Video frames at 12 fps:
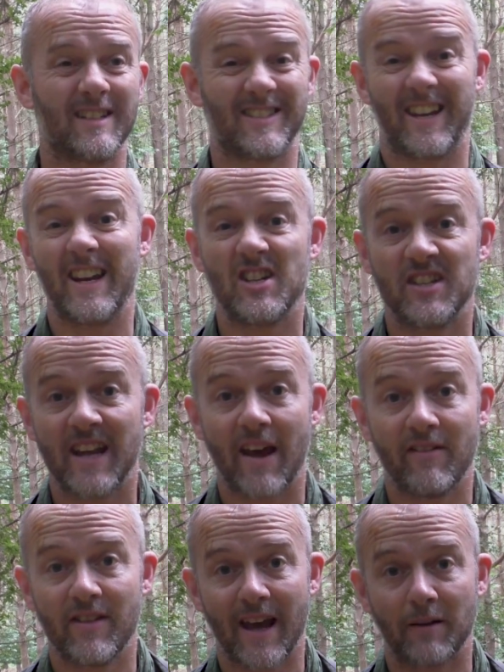the teaching
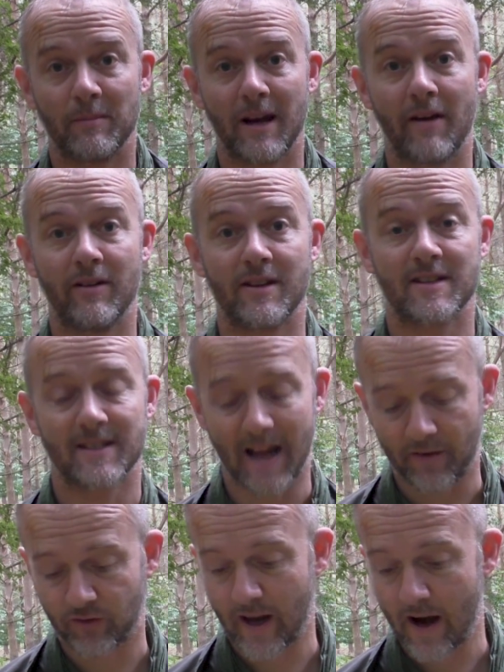area, the admin area, the
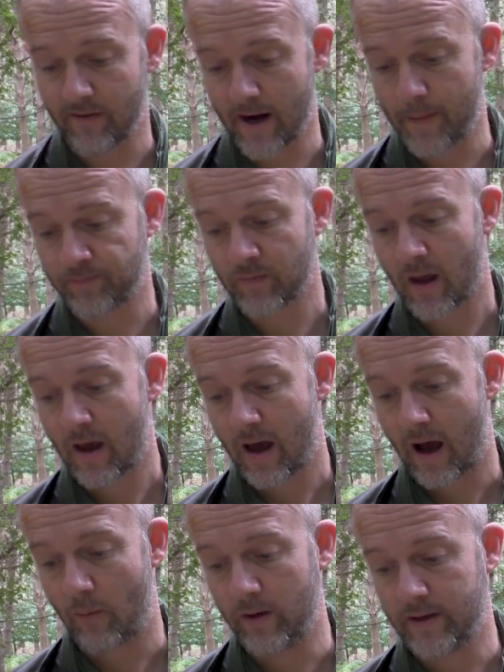staffs area
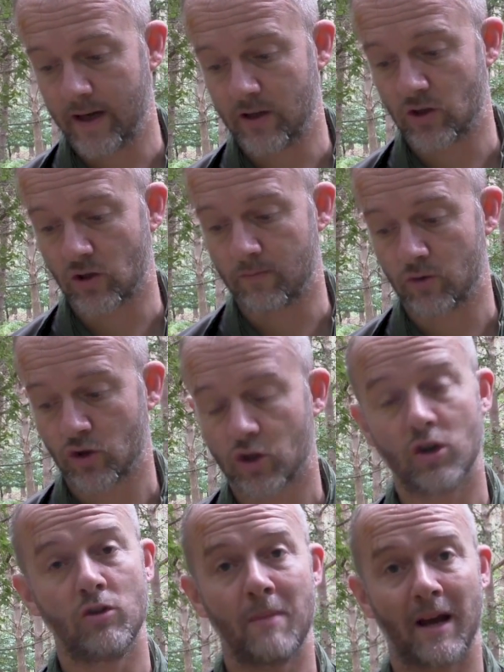and we did some
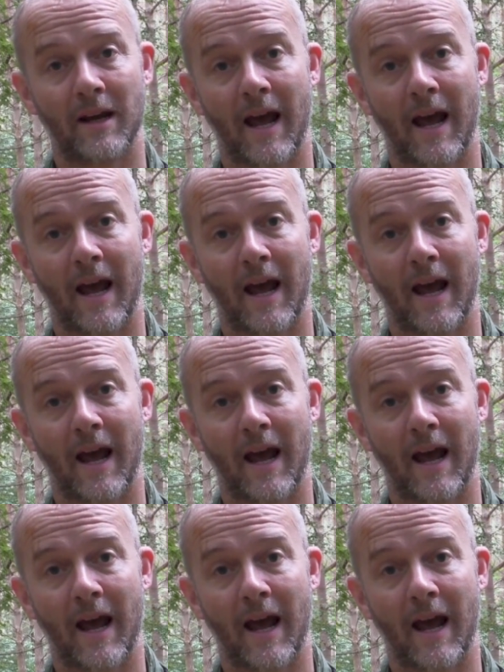two-man